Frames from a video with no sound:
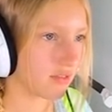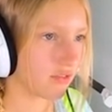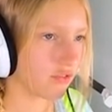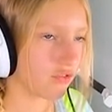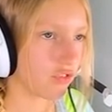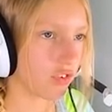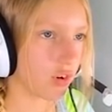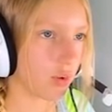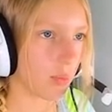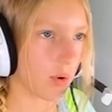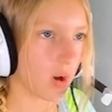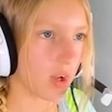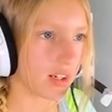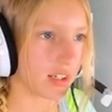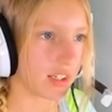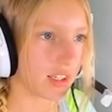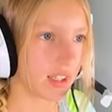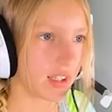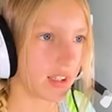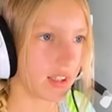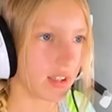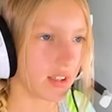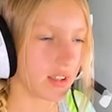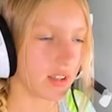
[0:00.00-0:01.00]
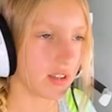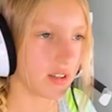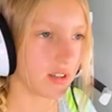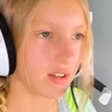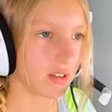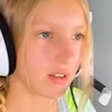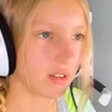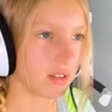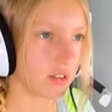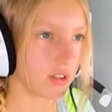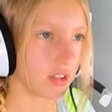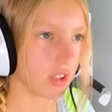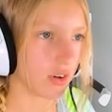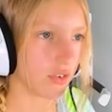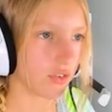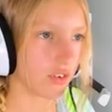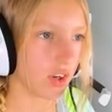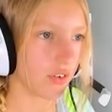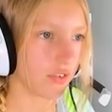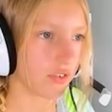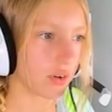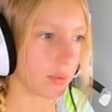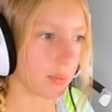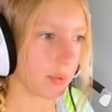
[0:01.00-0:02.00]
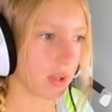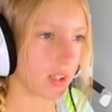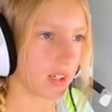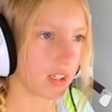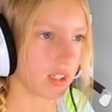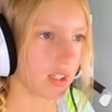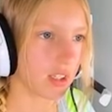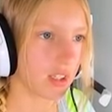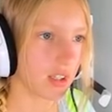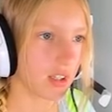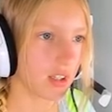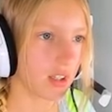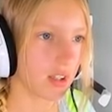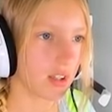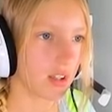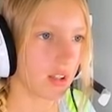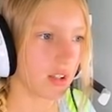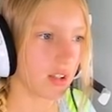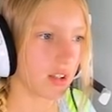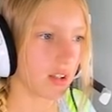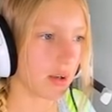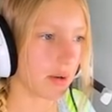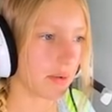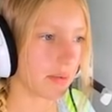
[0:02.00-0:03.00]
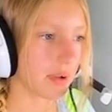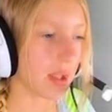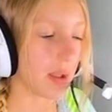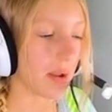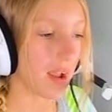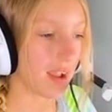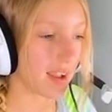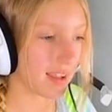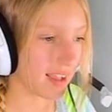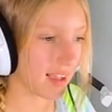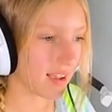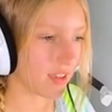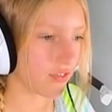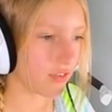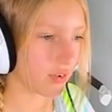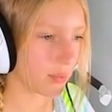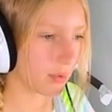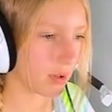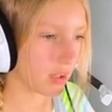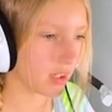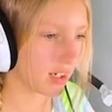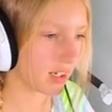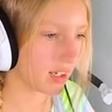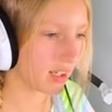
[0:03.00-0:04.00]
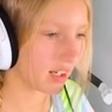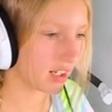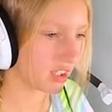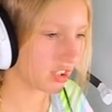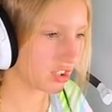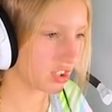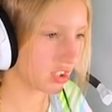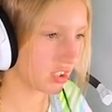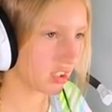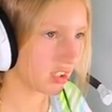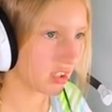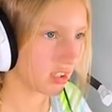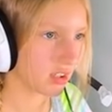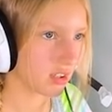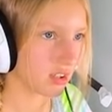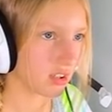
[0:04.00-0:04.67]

full body. No, not full body. Uh, yeah, yes, full body, actually.